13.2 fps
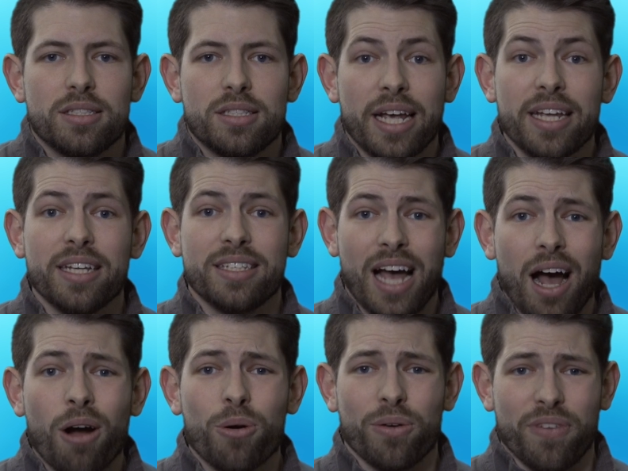Take
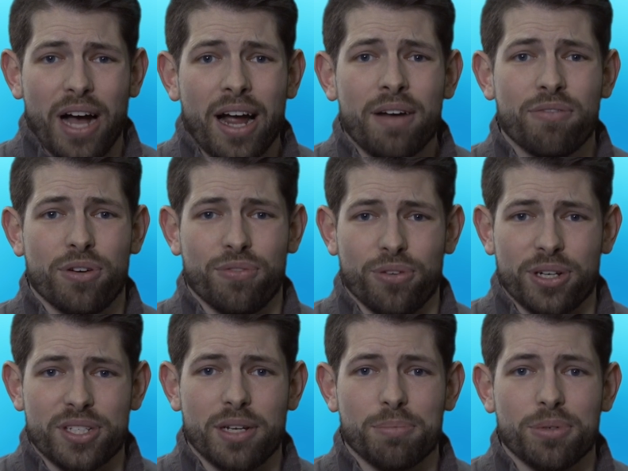Tower of Ivory, for
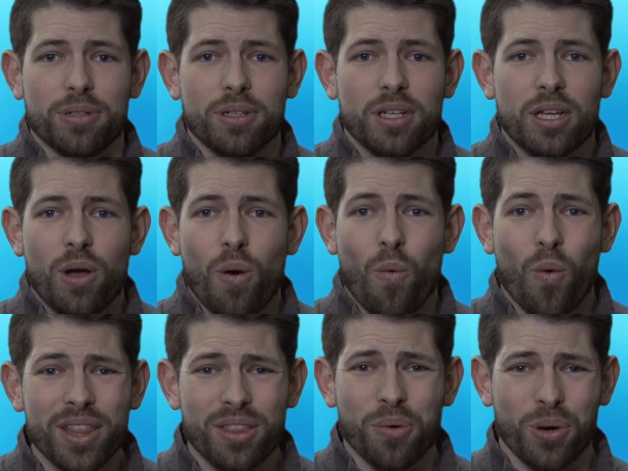example.
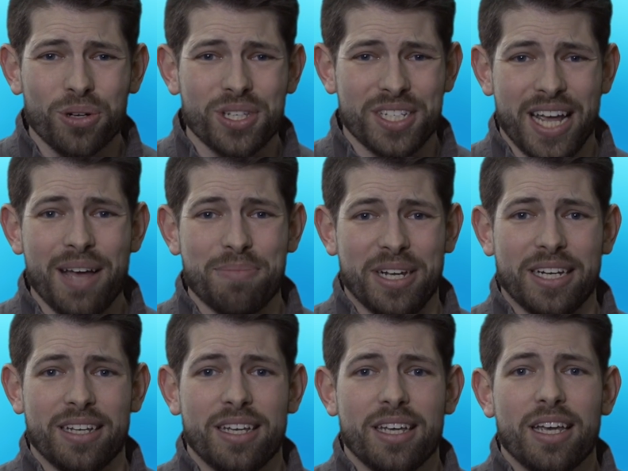What in the world does that mean?
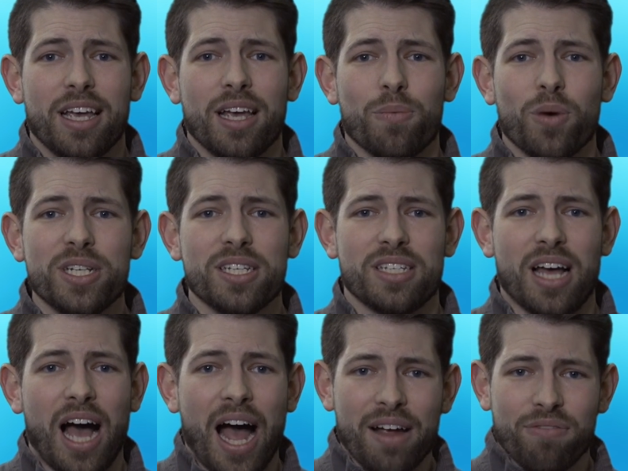And what does
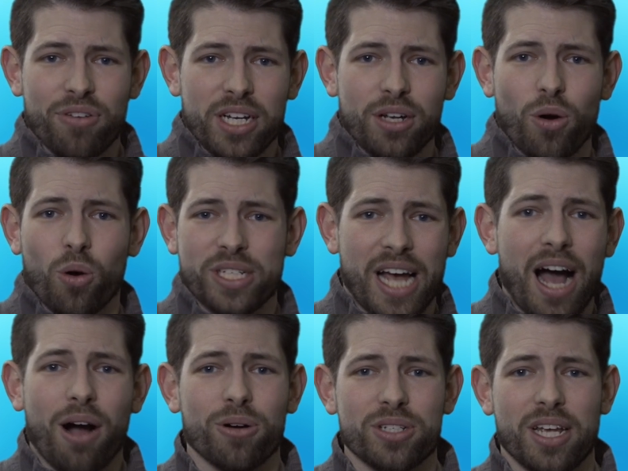ivory or
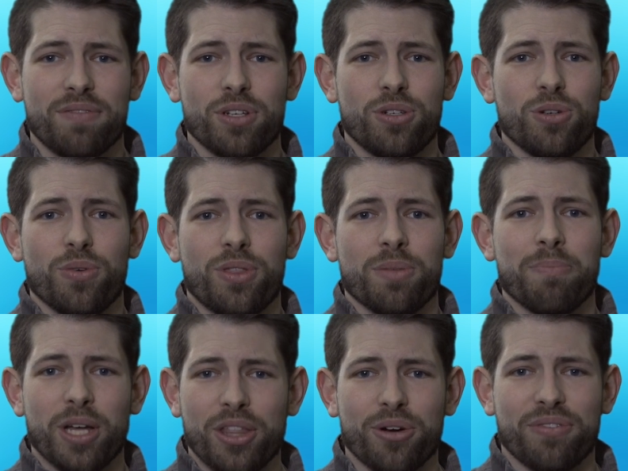towers have to do with the
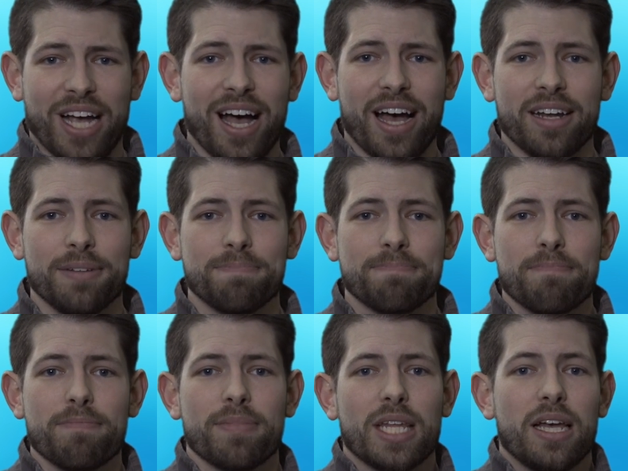Mother of God?
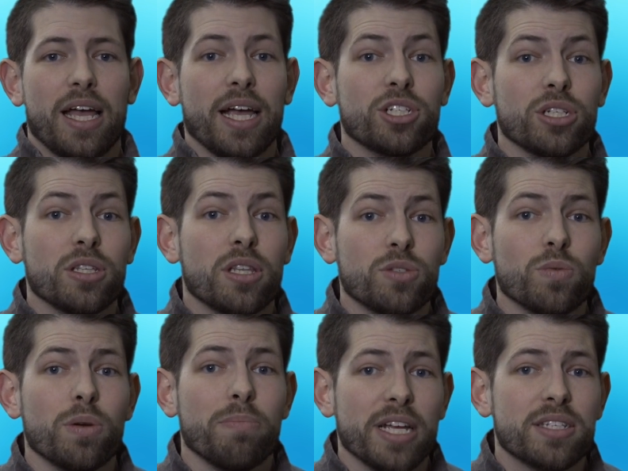Actually, this
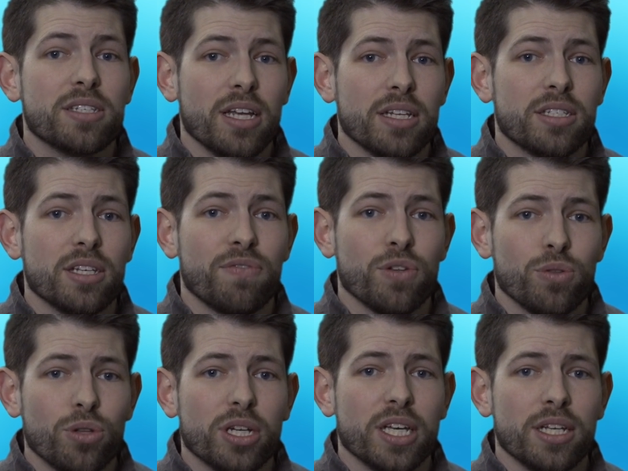one makes sense if you
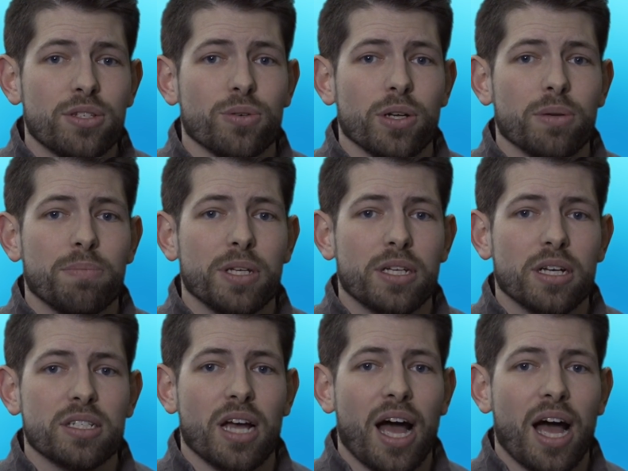look into it, because